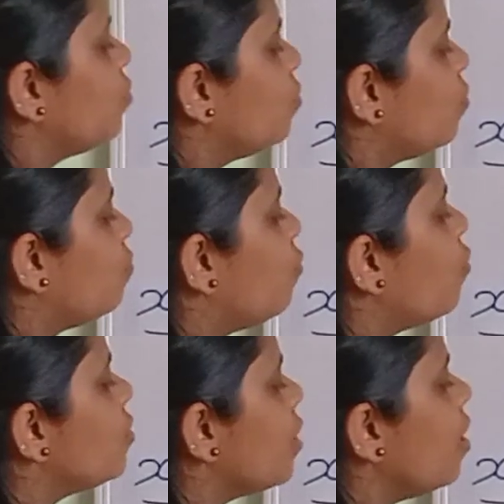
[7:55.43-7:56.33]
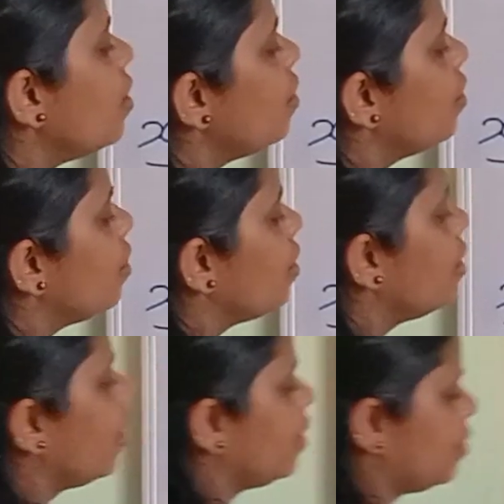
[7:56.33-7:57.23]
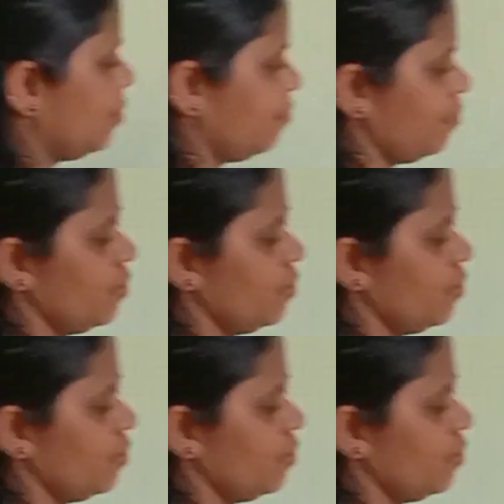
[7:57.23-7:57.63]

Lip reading: 2 4s are 8.